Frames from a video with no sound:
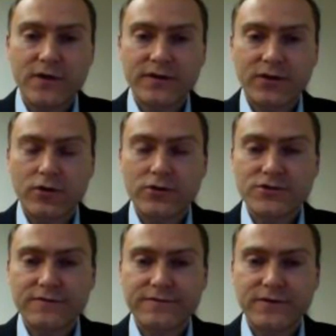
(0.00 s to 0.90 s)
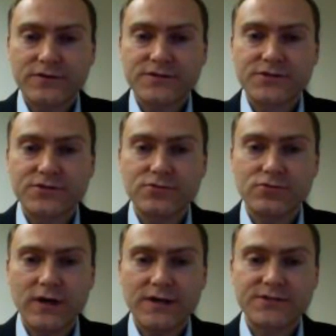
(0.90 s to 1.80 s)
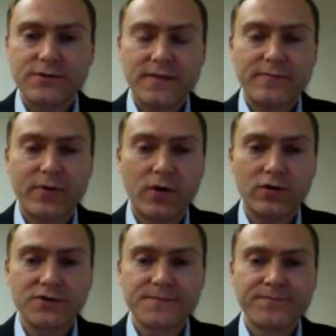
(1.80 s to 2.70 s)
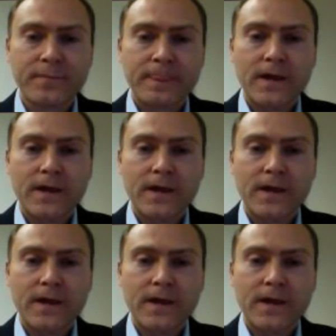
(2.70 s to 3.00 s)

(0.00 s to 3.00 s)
the vote and encourage their folks to hit the polls.